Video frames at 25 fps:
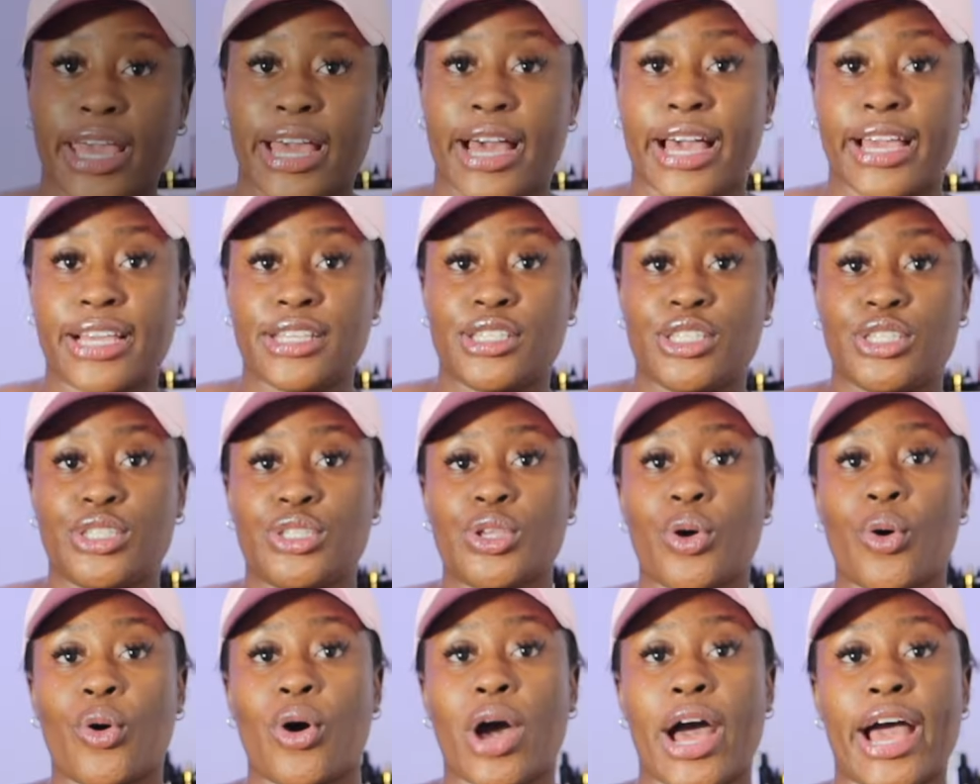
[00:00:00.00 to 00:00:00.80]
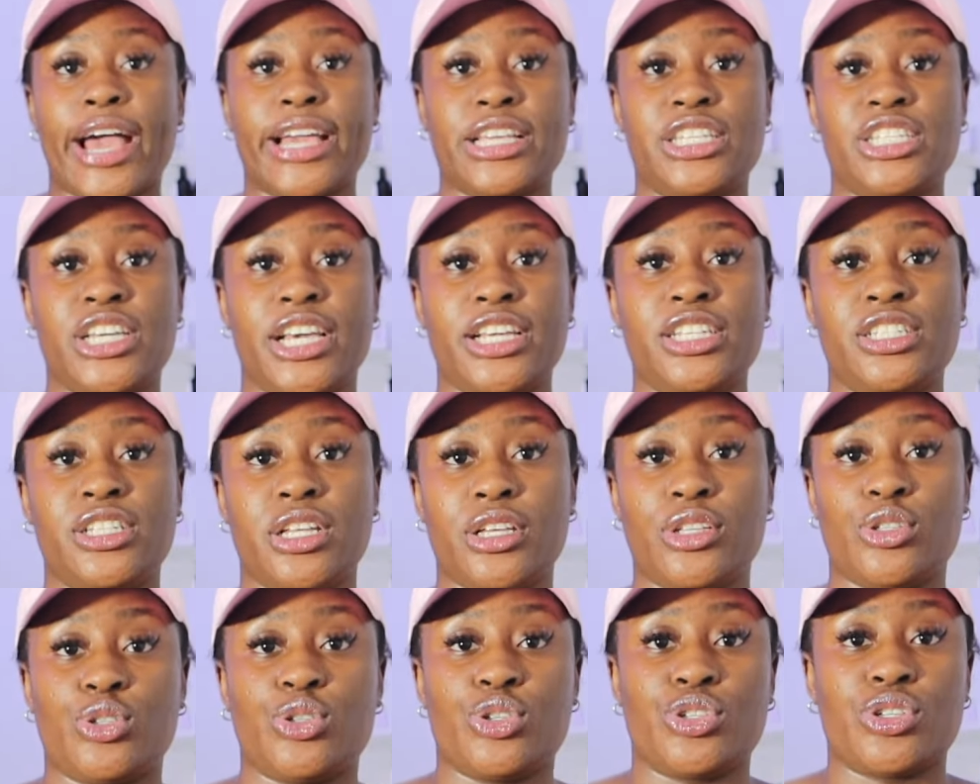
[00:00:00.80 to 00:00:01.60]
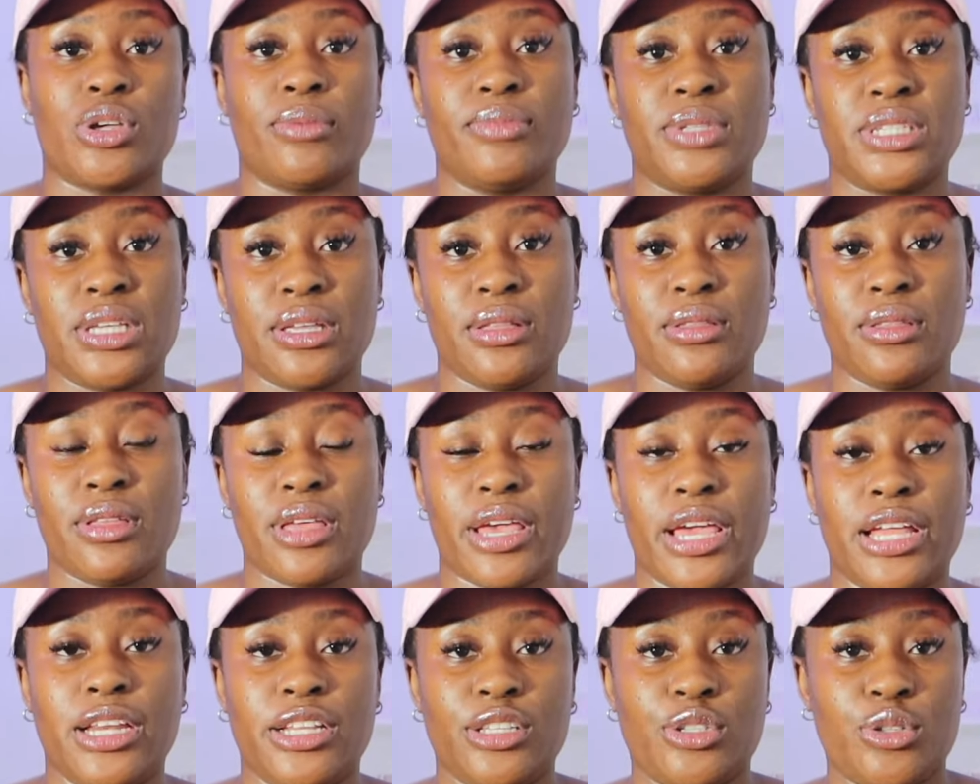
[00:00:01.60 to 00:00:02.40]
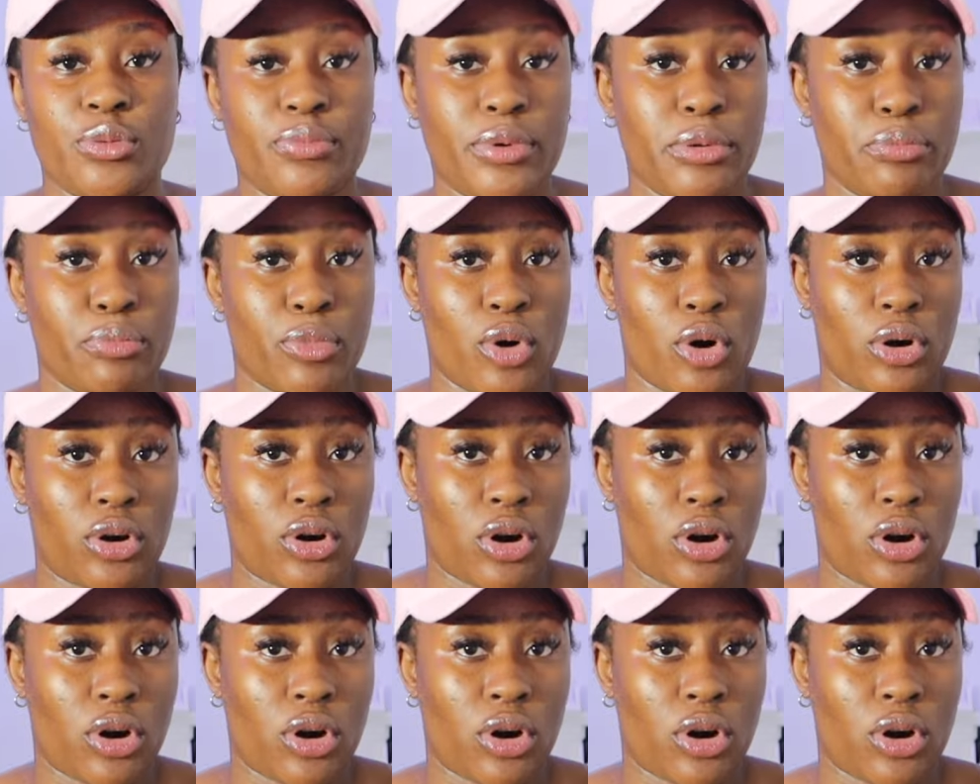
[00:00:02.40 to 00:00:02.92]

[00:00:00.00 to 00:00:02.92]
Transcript: guys, so I changed into something a little bit more